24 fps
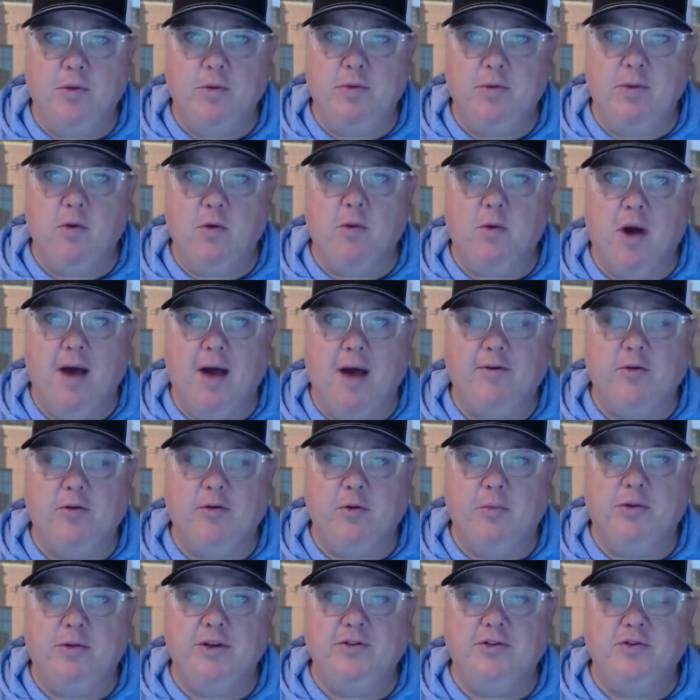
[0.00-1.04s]
you be more
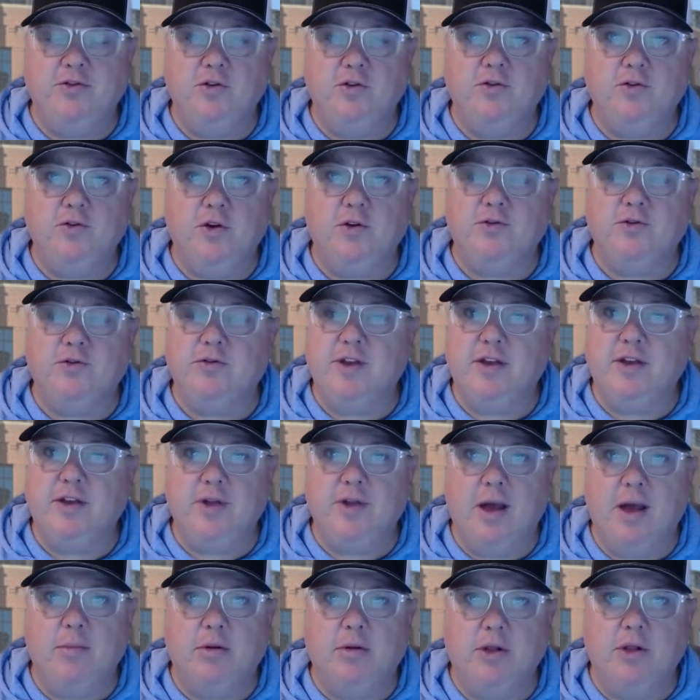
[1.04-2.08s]
profitable. Please do so. There's links
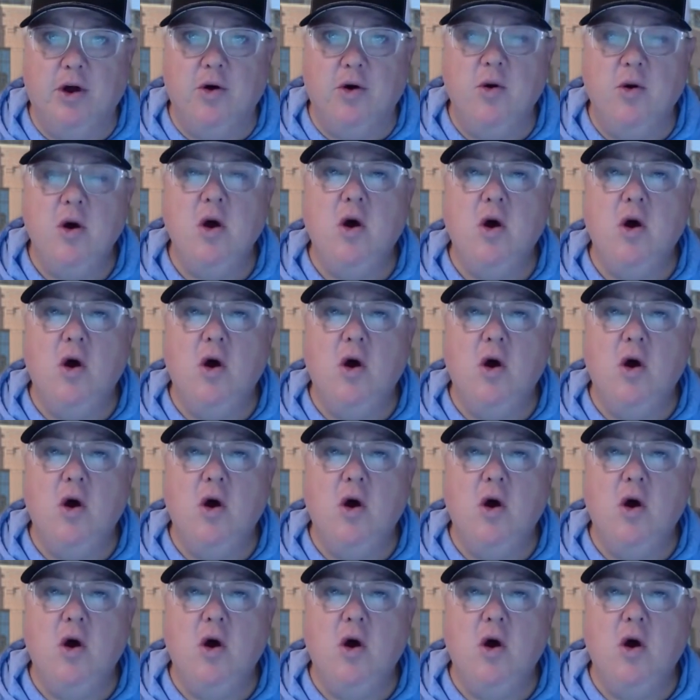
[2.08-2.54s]
down below.